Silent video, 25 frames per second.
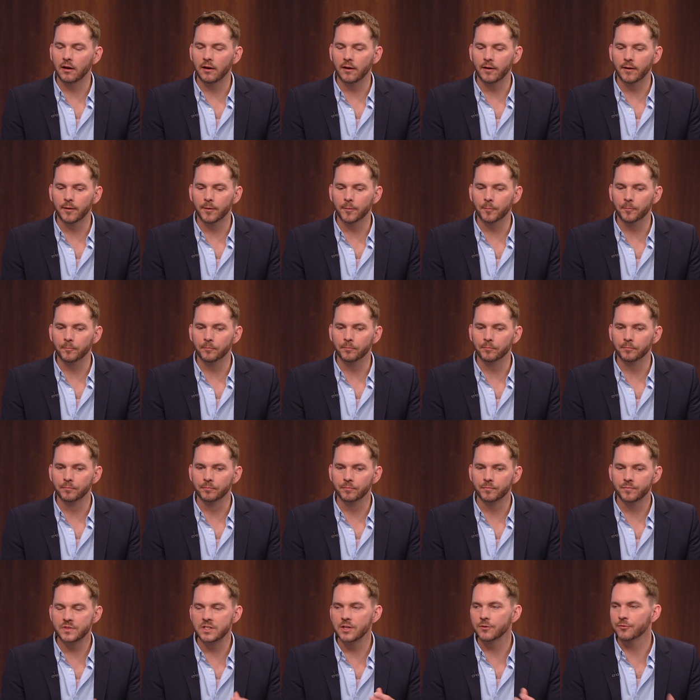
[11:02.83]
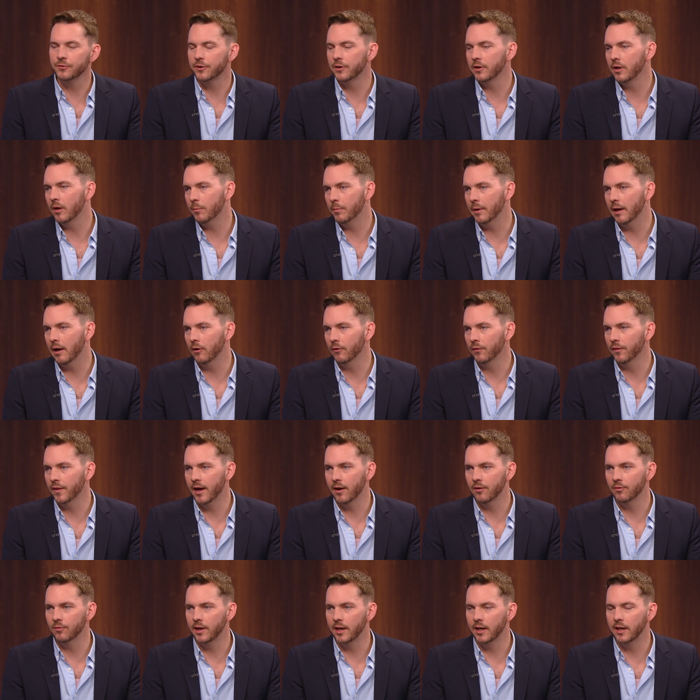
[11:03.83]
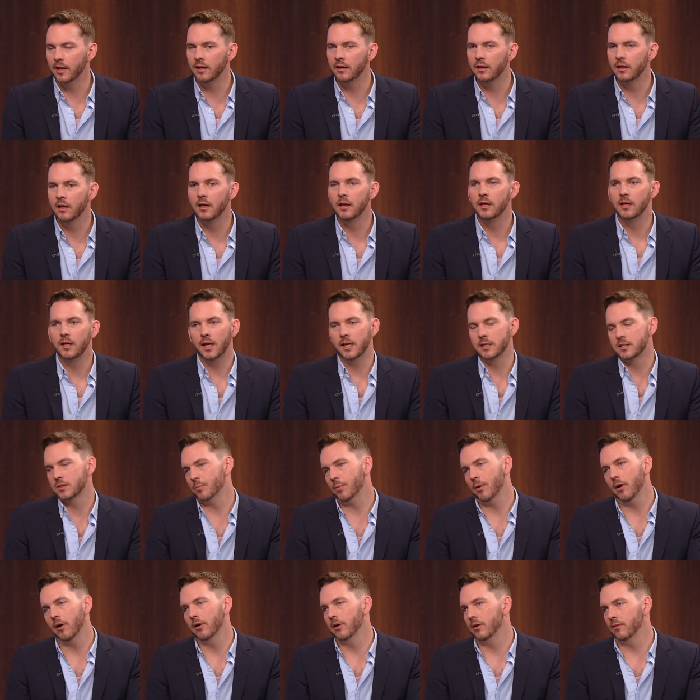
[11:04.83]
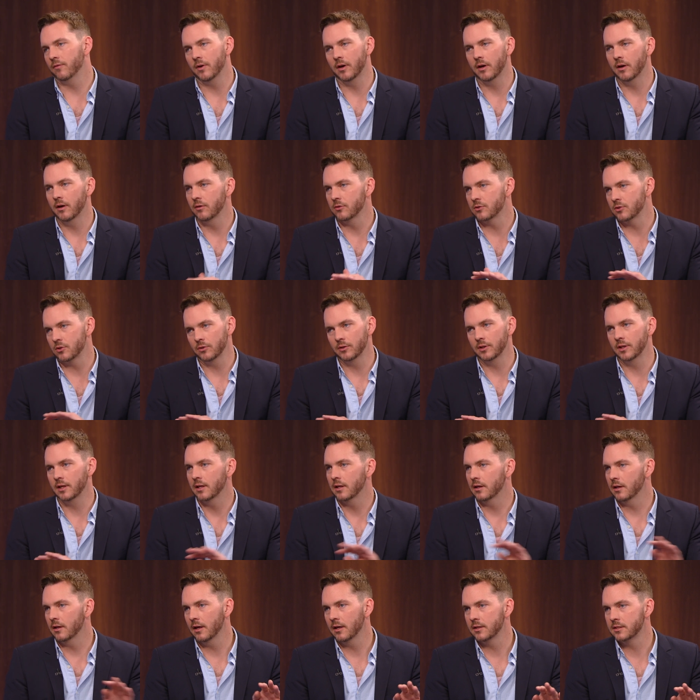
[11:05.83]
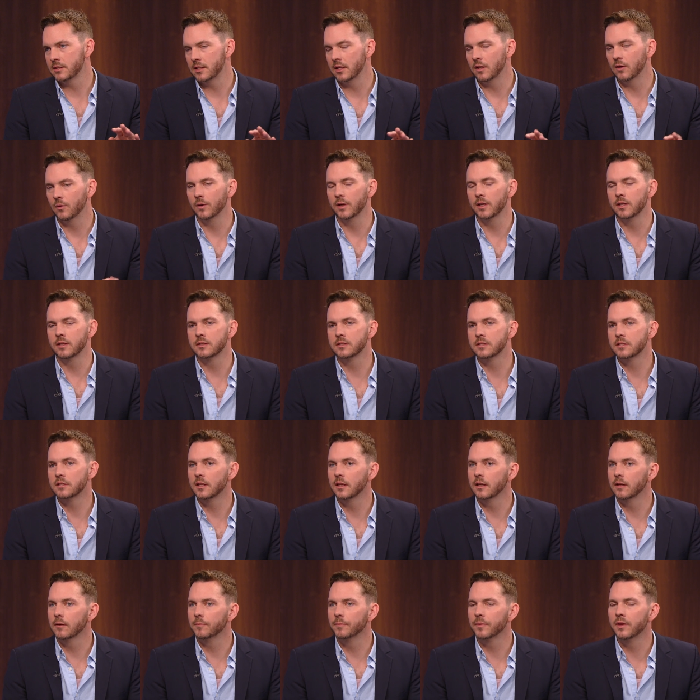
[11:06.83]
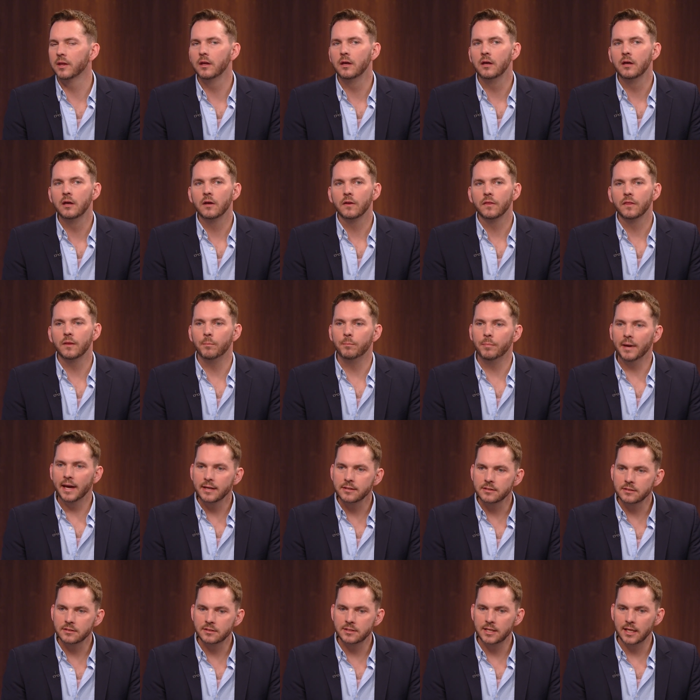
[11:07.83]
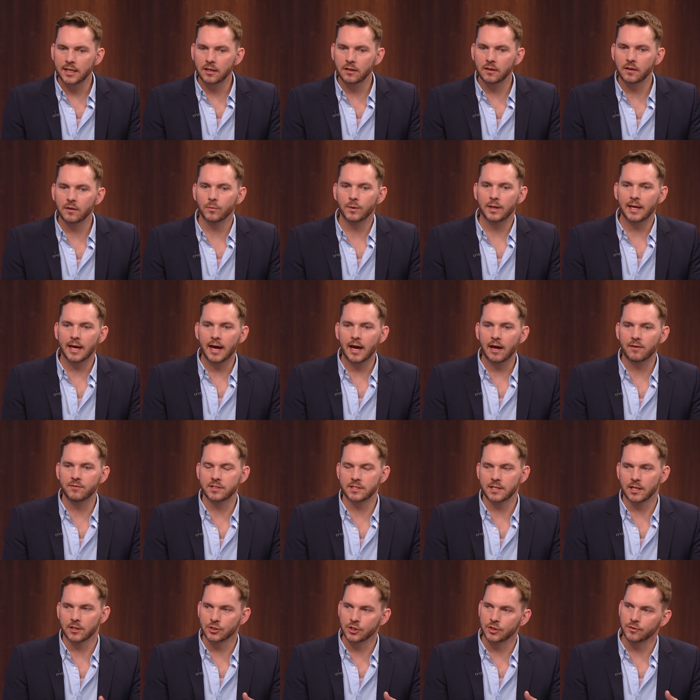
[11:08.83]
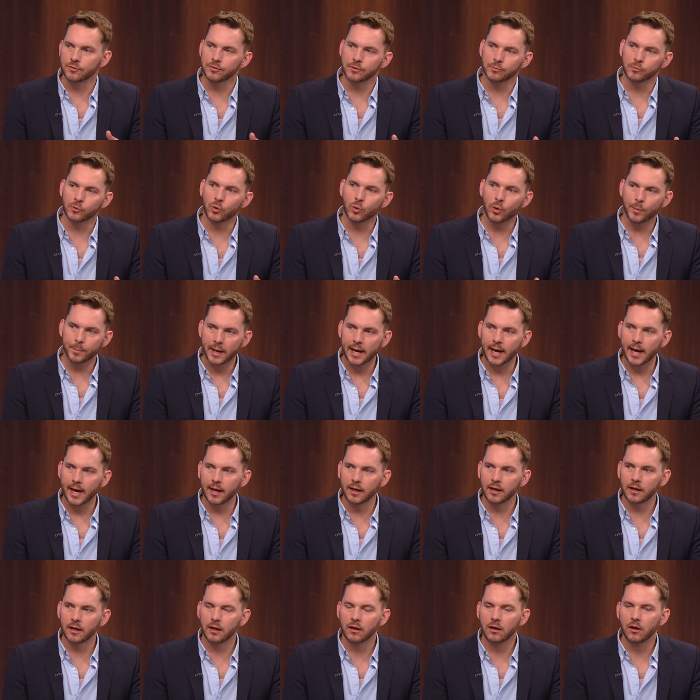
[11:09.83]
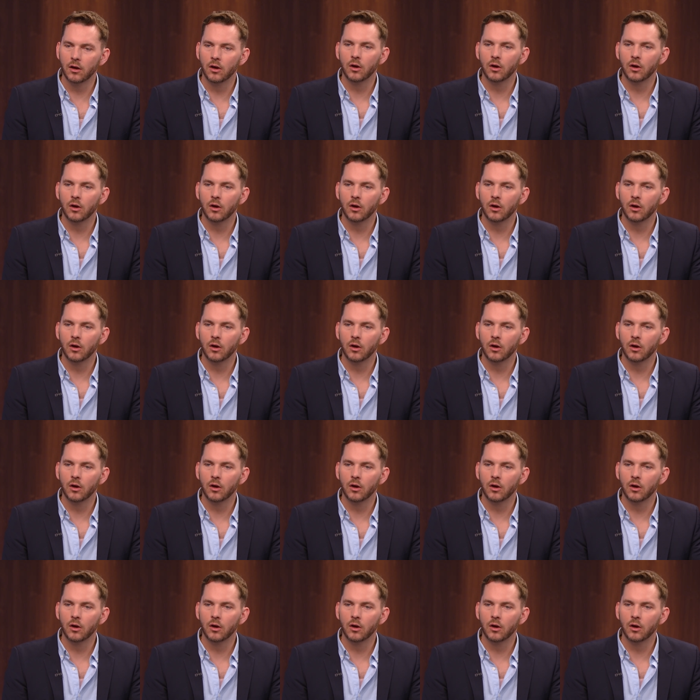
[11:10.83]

um, different about that raid. It's part of a, certainly a, a sequence. The, The best data that we have is actually from Quebec,